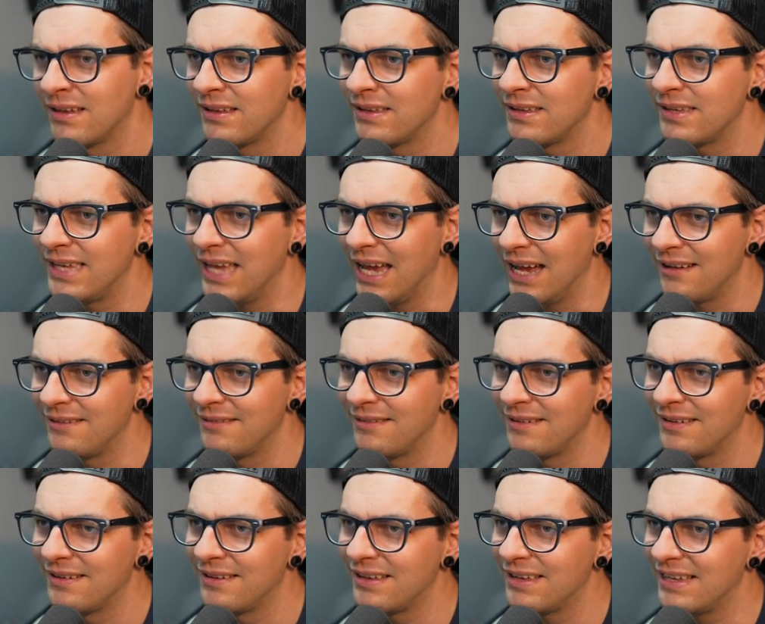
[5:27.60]
Yeah,
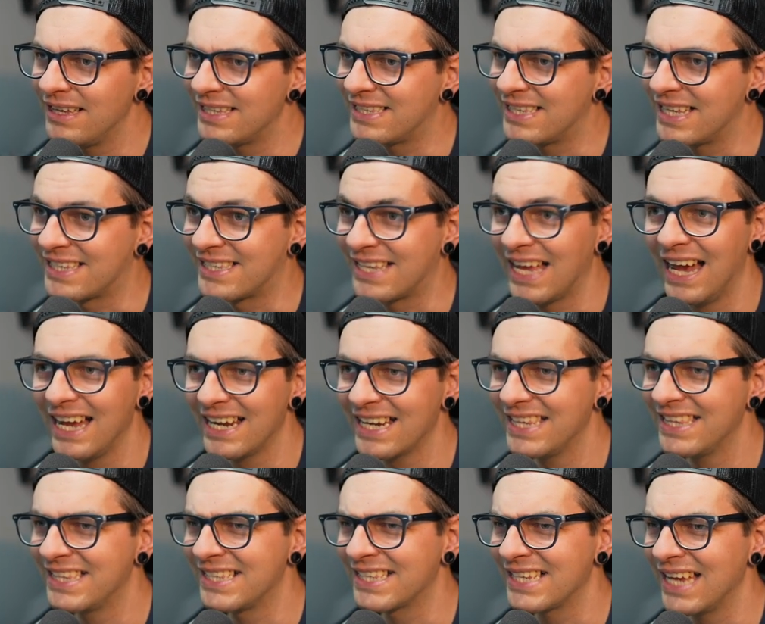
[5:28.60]
it's exactly
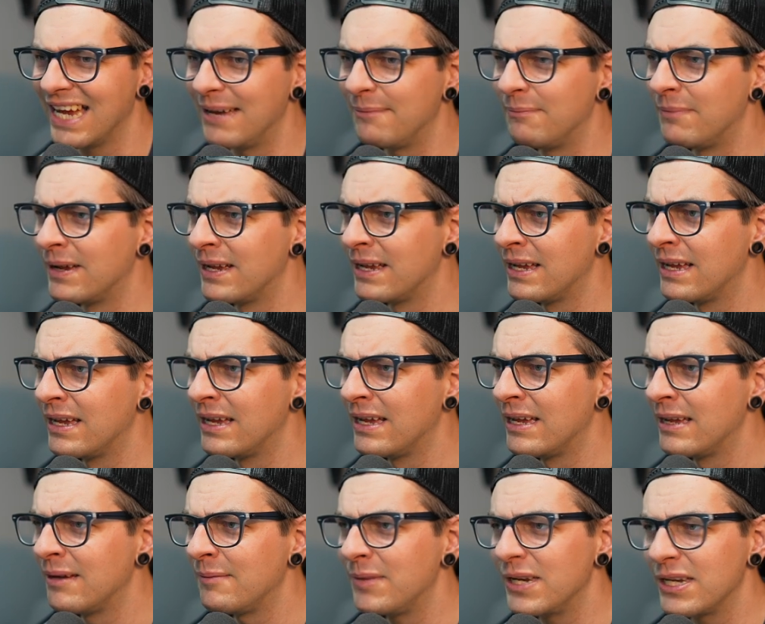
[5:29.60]
the same.
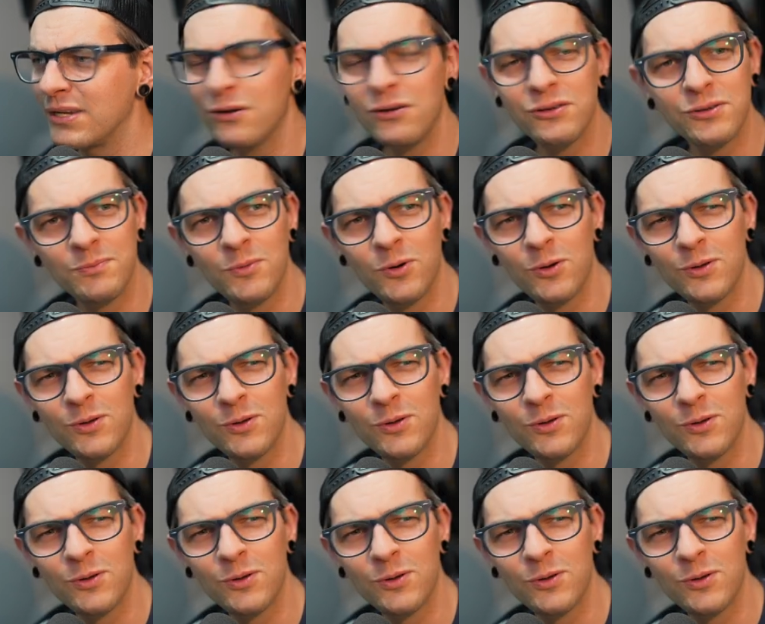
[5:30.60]
It costs more